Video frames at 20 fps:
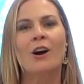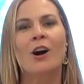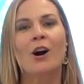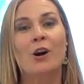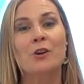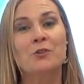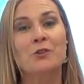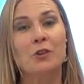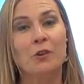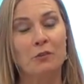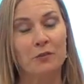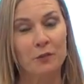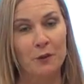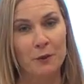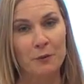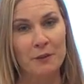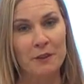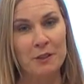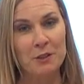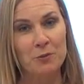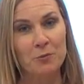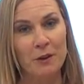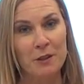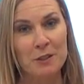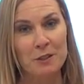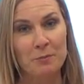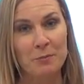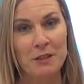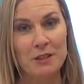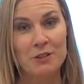Also, forward this
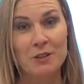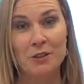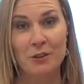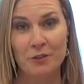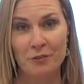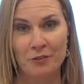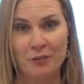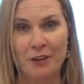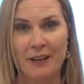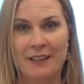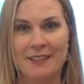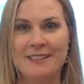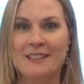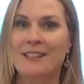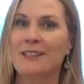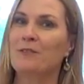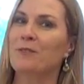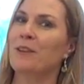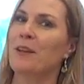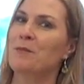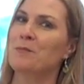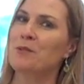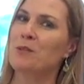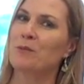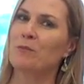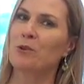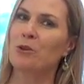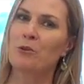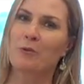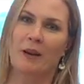recipe to your friends. Give them
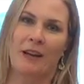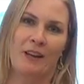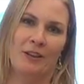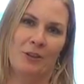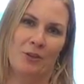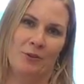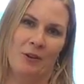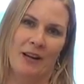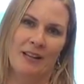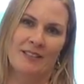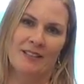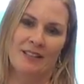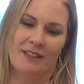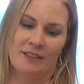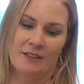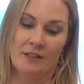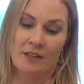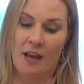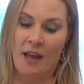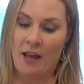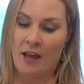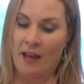some great new ideas.